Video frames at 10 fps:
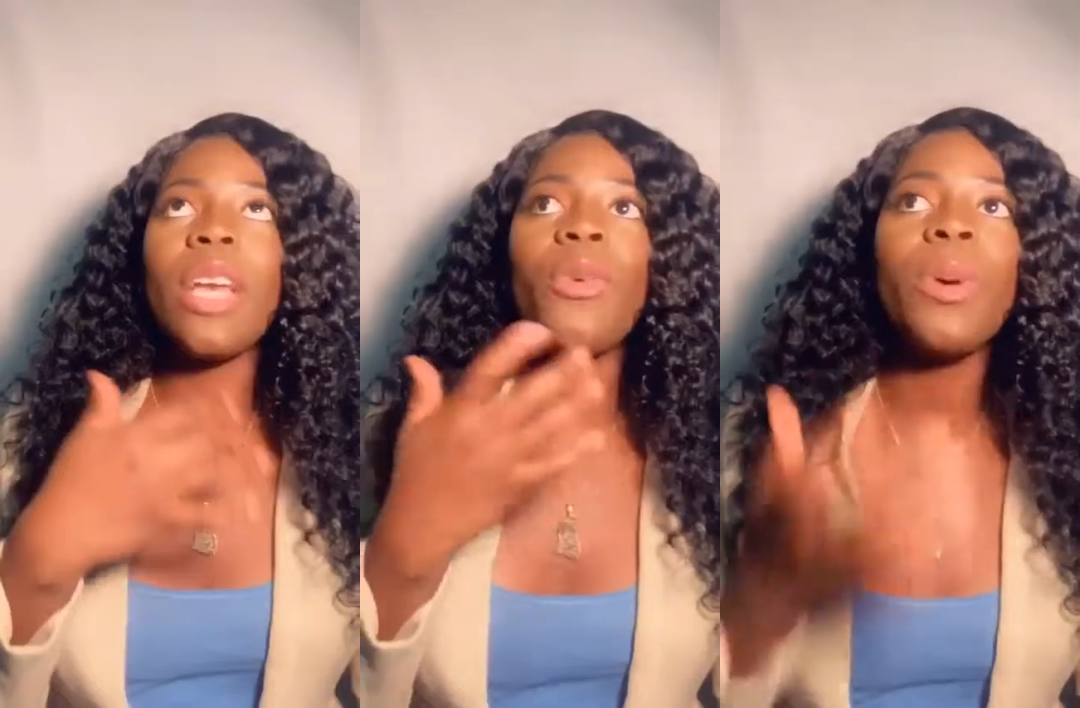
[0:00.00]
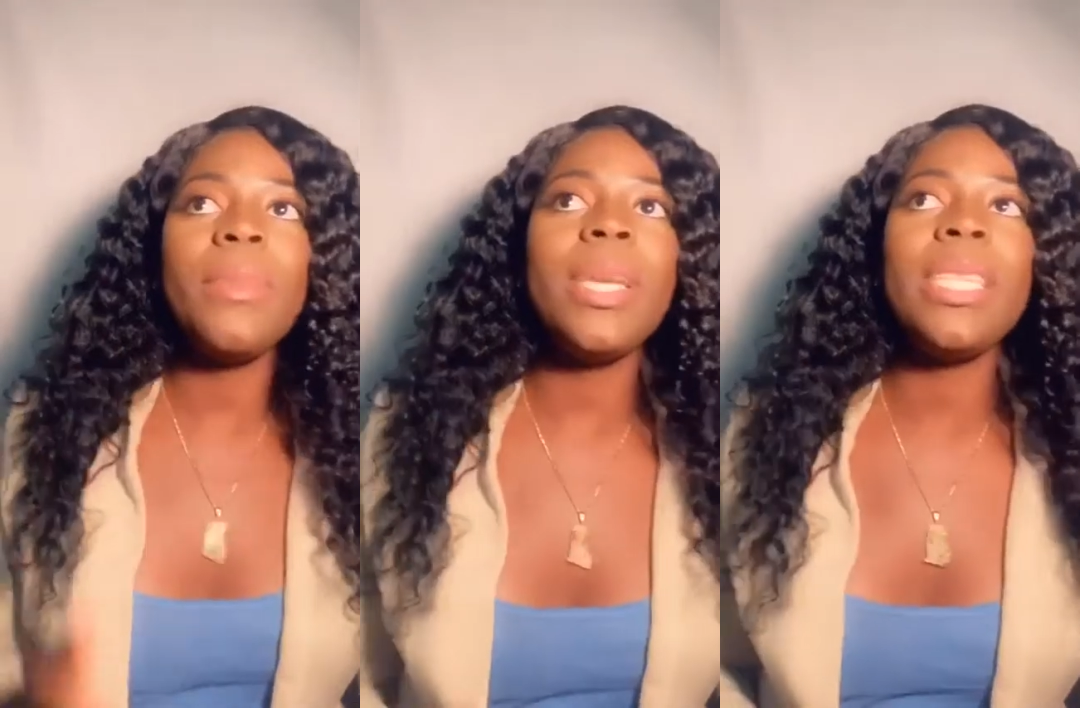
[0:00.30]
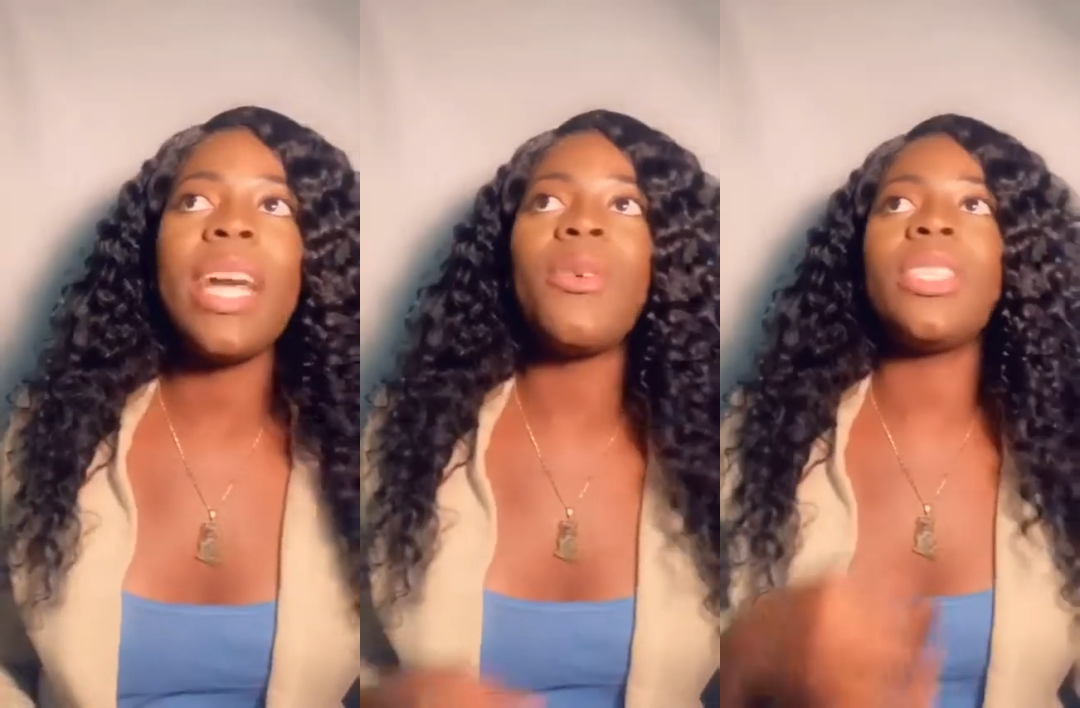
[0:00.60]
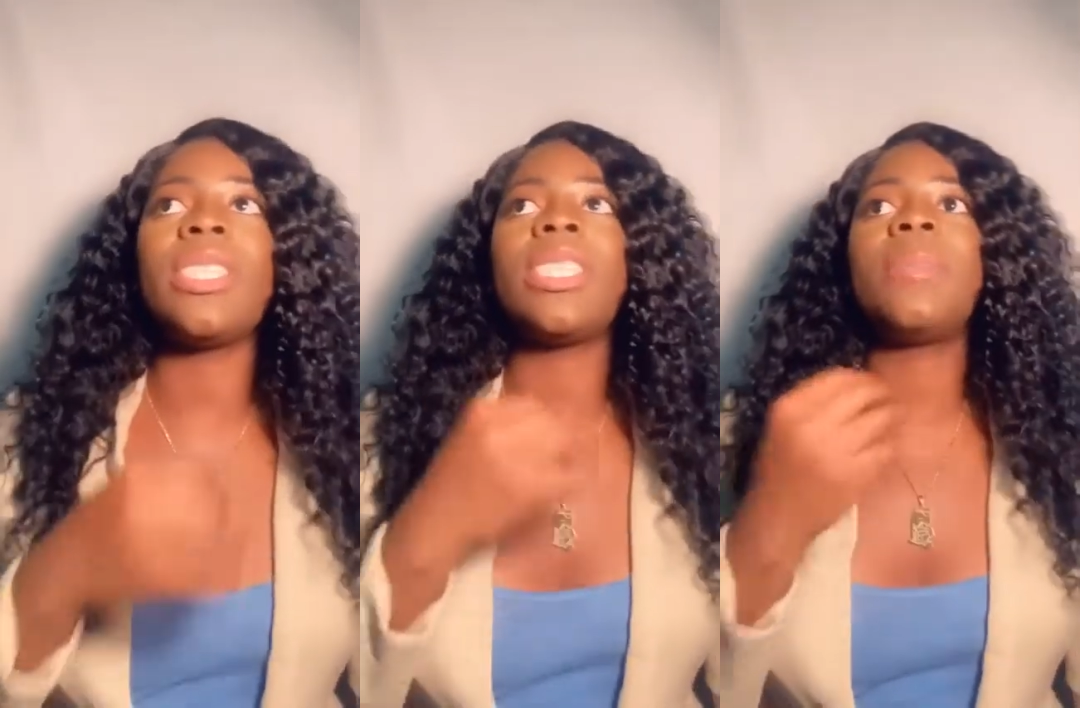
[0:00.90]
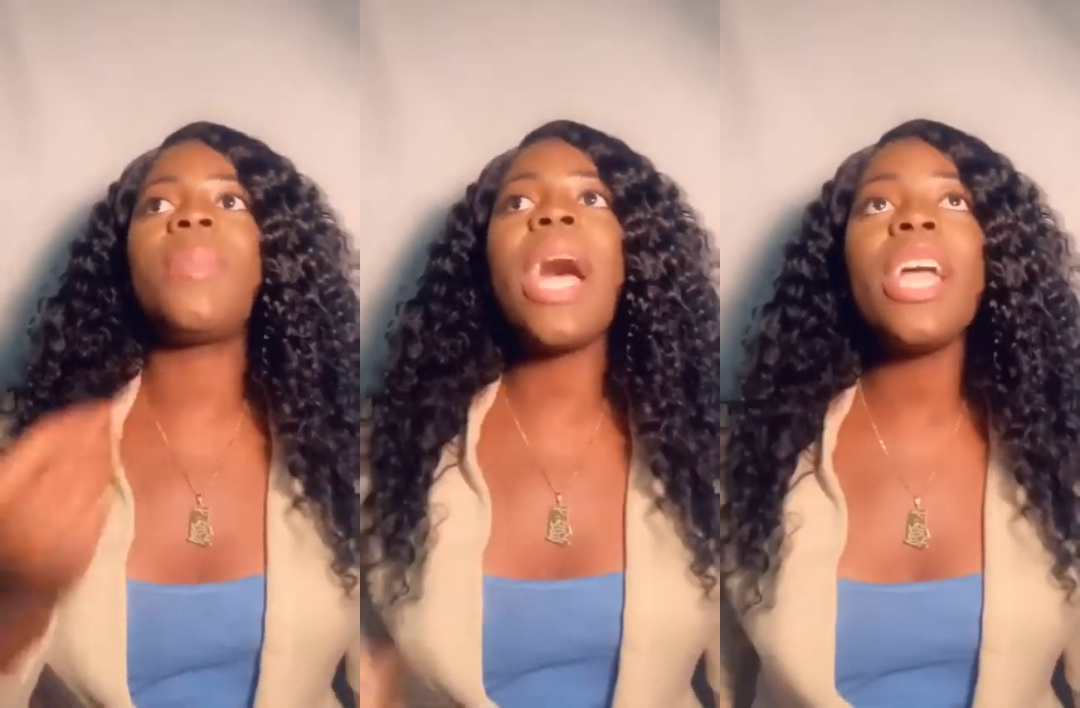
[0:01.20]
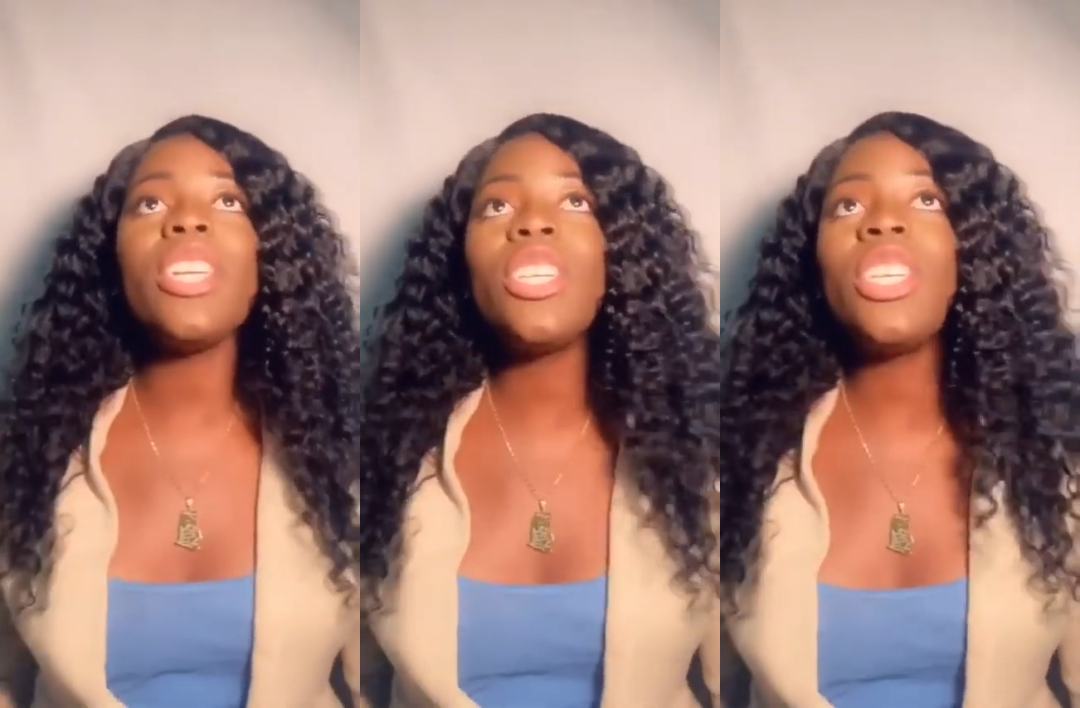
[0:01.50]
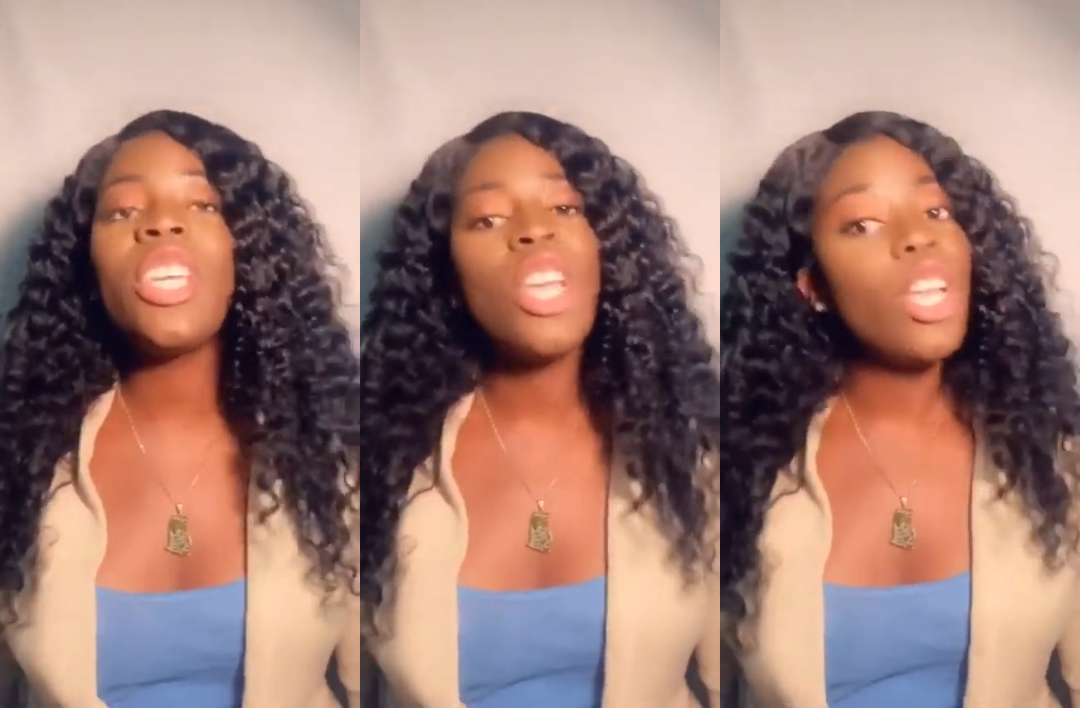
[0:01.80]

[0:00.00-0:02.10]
equipment that was expired,